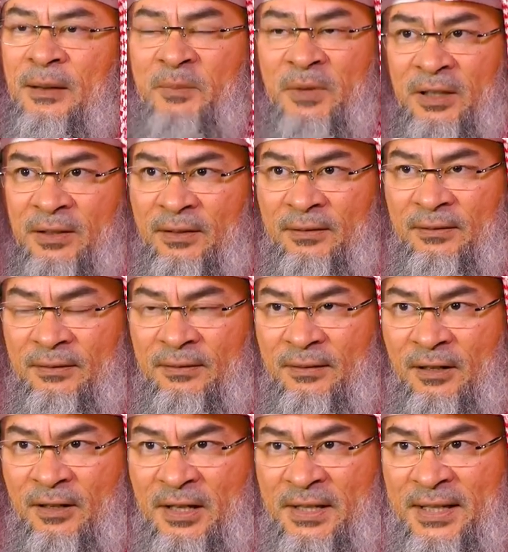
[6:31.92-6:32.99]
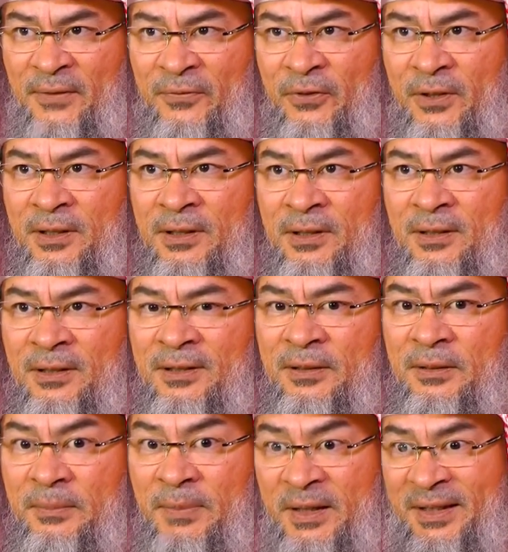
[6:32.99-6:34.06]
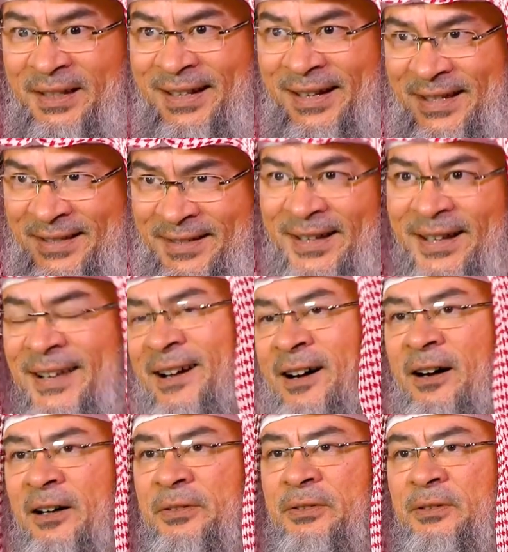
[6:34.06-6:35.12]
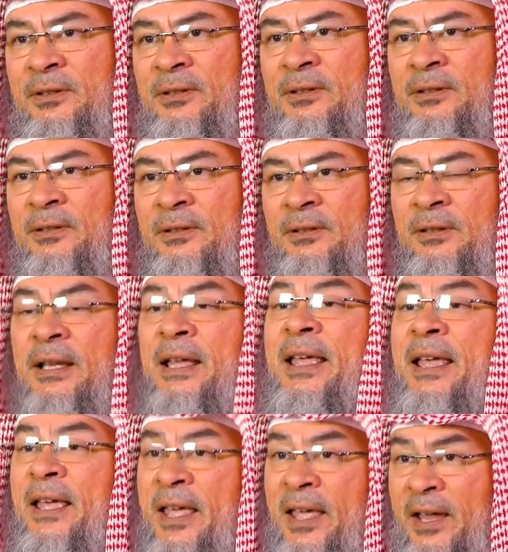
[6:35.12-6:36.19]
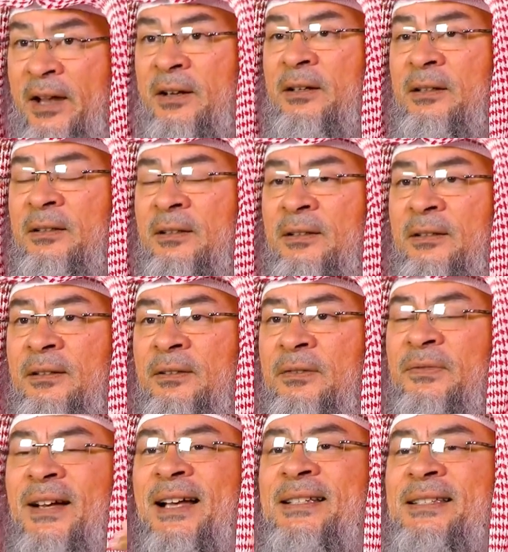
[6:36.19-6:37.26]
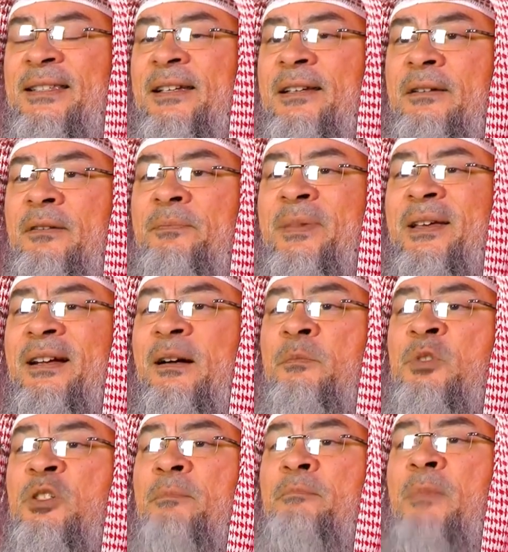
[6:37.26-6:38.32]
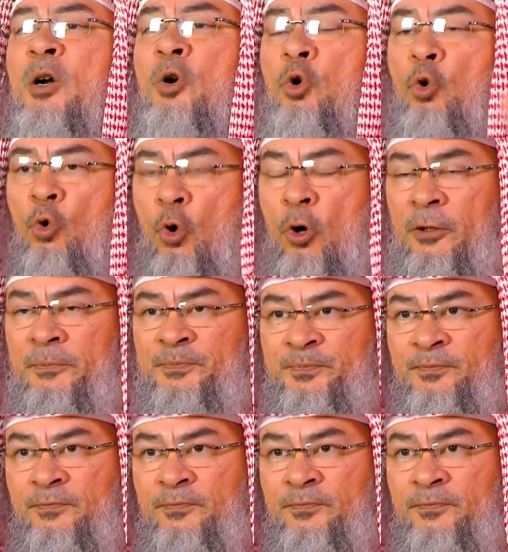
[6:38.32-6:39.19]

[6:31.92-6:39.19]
I'm not going to suffer, but it is really hard. Here, fasting becomes makruh,